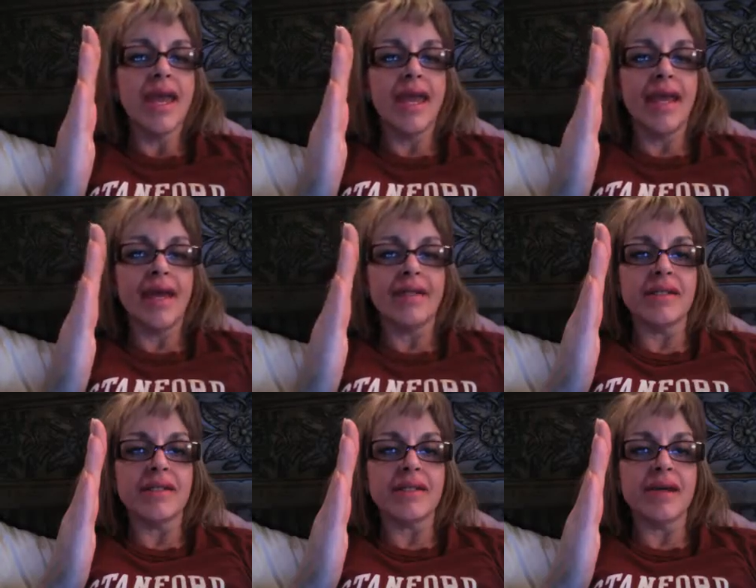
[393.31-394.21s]

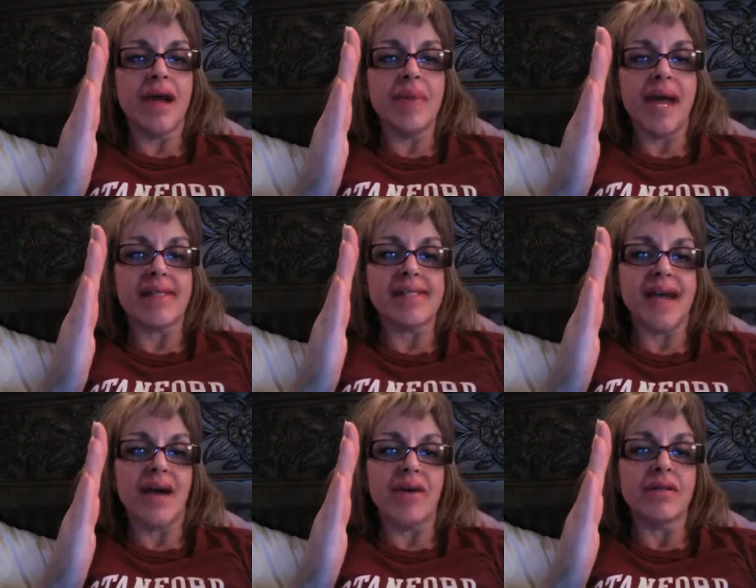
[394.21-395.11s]
and I passed
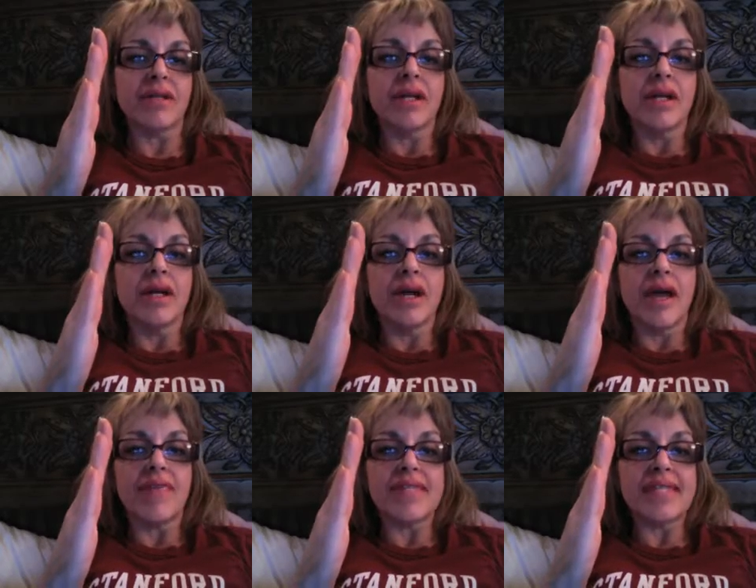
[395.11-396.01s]
out.
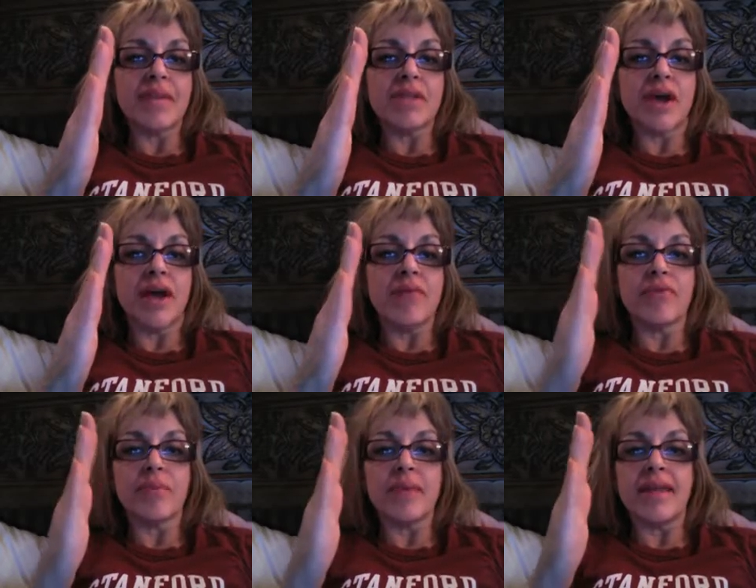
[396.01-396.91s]
At the same time
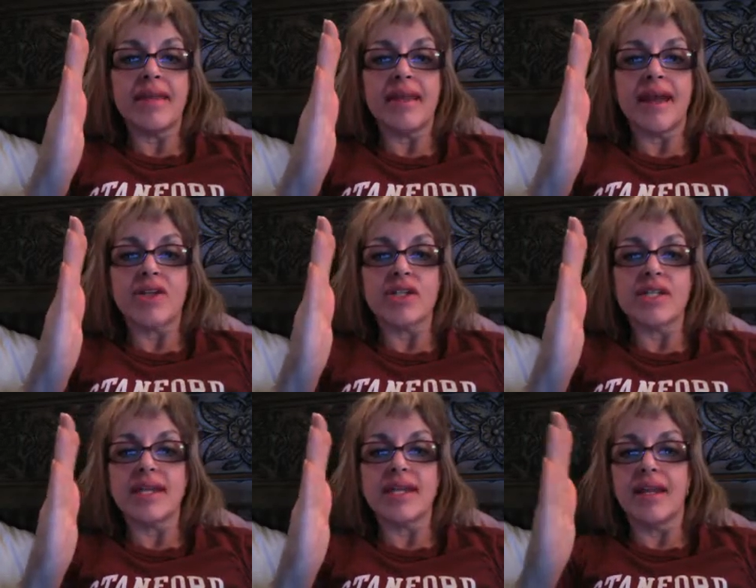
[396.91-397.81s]
for me, they actually
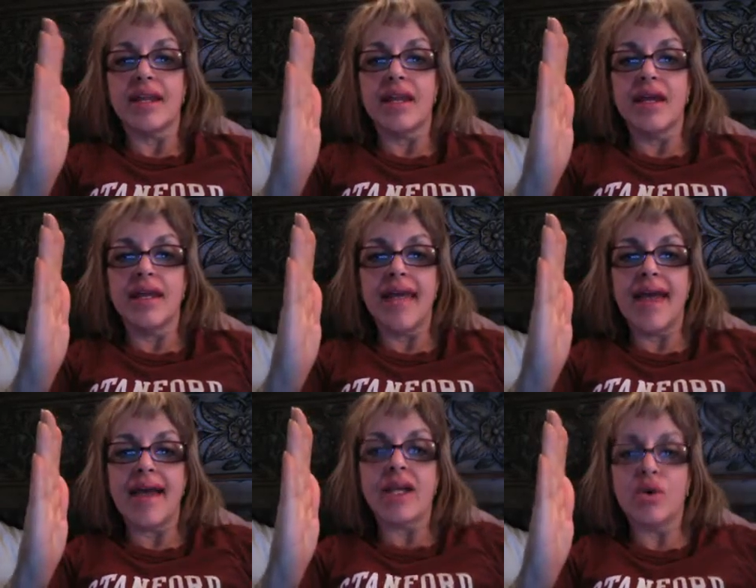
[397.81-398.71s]
did an, an
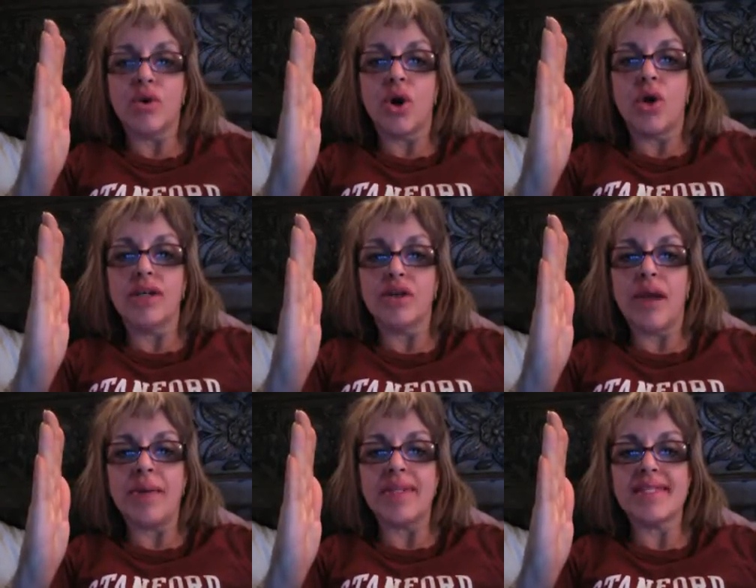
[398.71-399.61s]

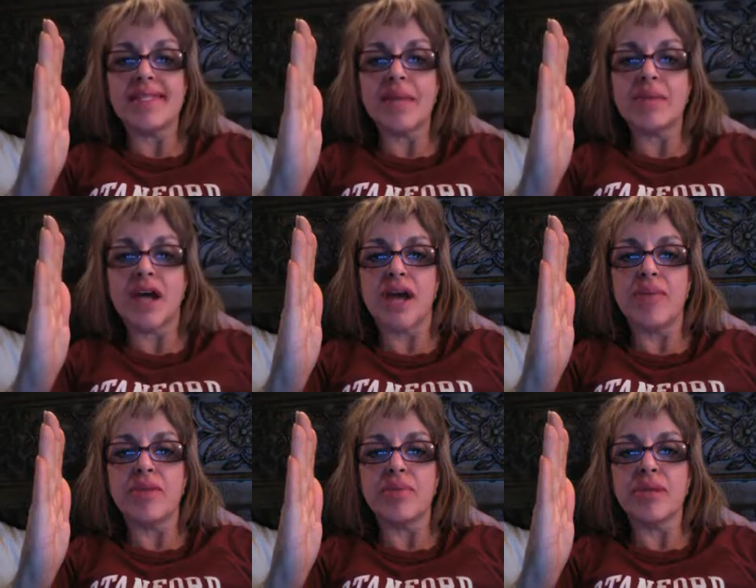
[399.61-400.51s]
echocardiogram at the same time
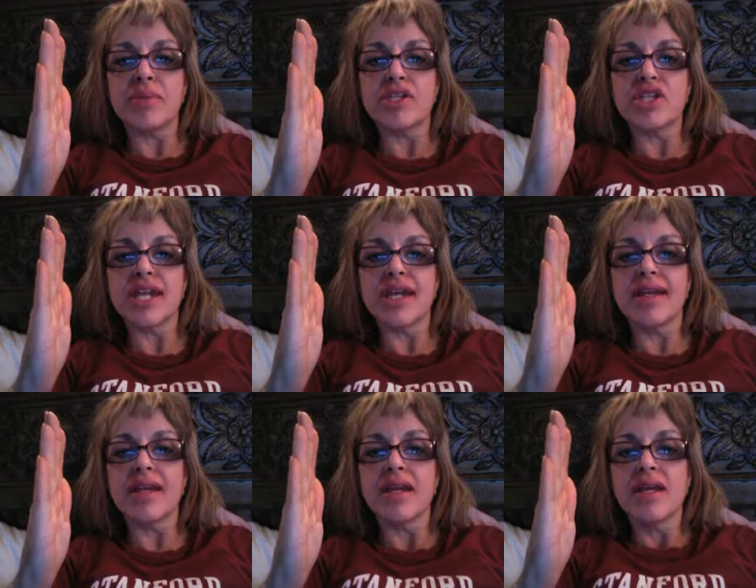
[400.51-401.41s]
with a big
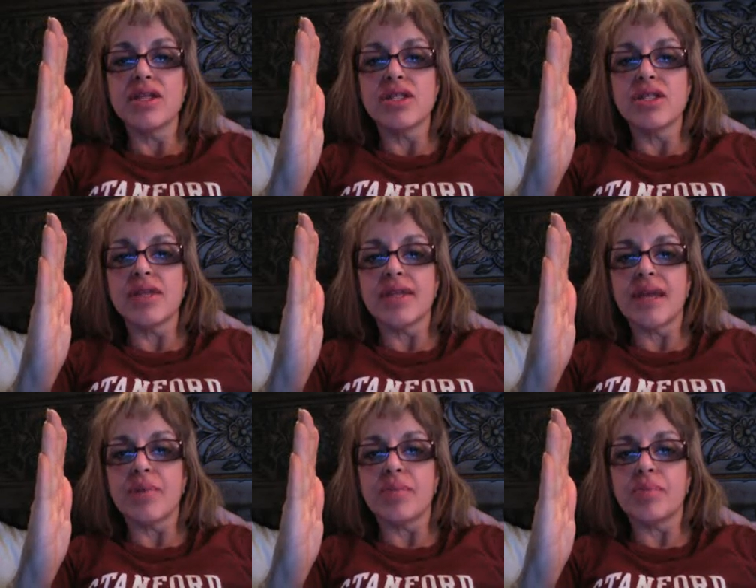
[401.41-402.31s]
machine, so that
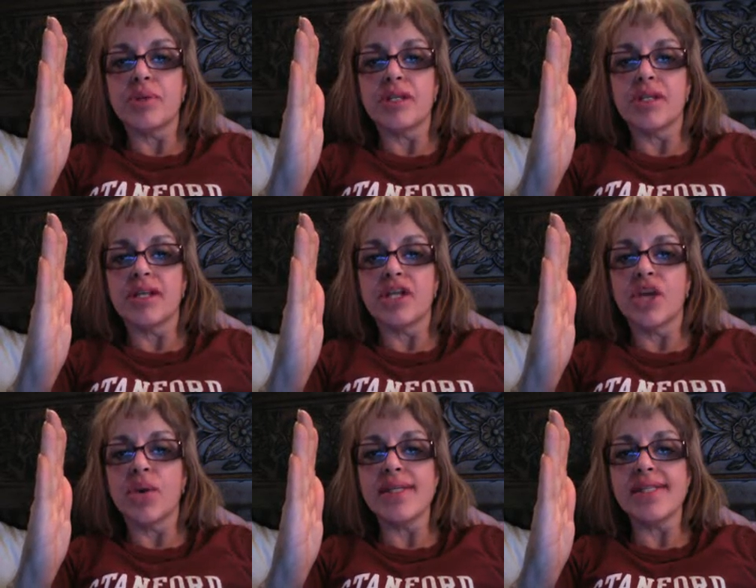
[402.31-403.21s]
they put the
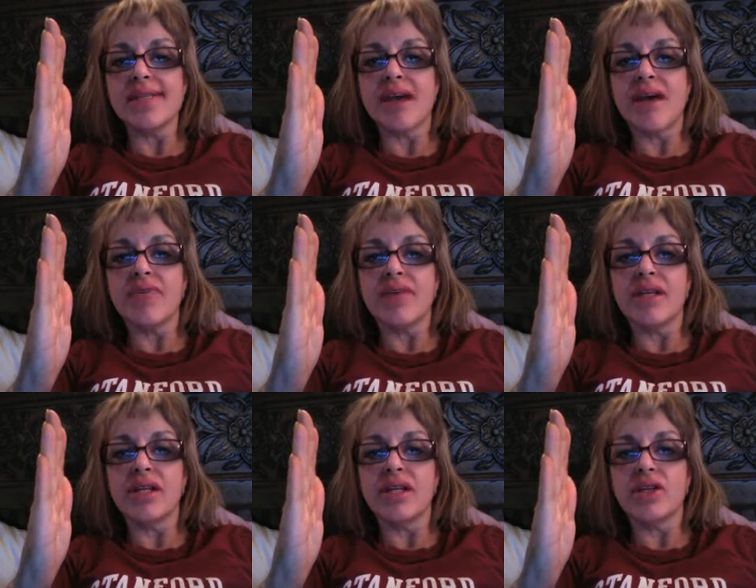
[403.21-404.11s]
gooey stuff
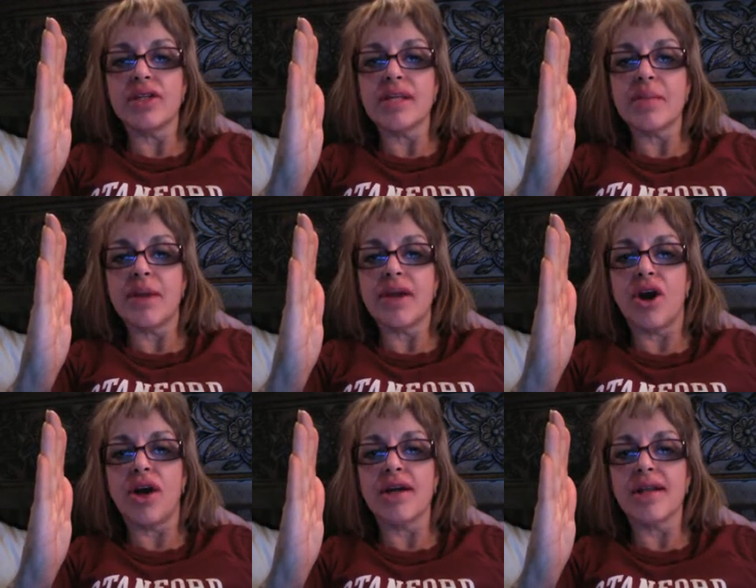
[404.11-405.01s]
and, and looked at my
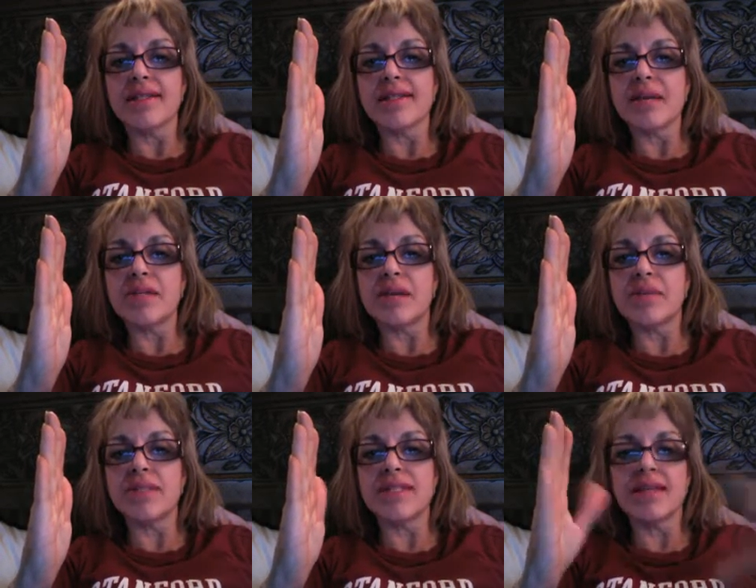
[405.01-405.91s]
heart at the same time
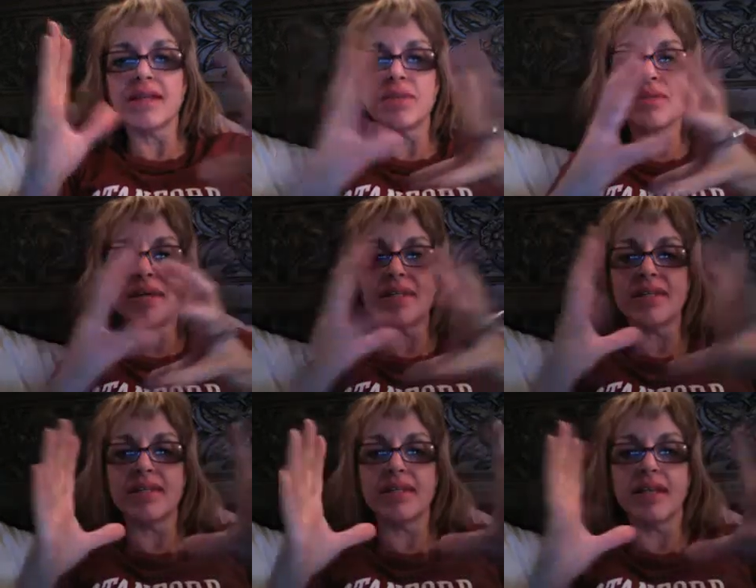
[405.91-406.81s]
to see that it was
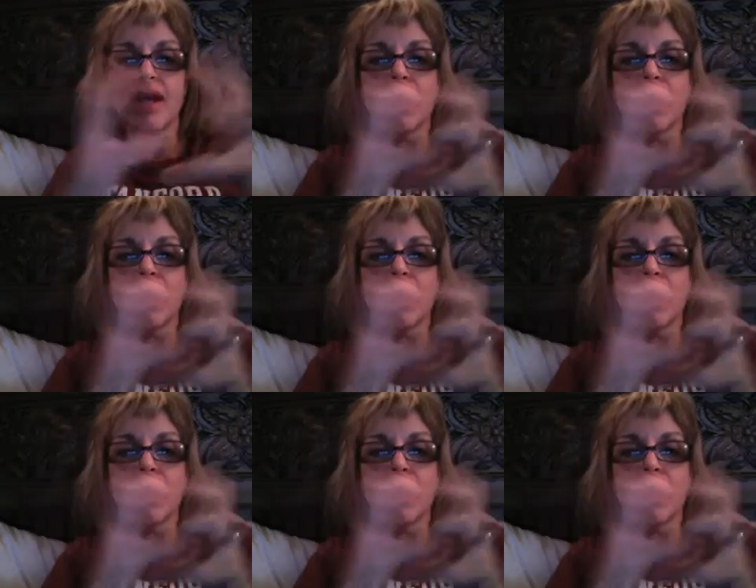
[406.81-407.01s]
basically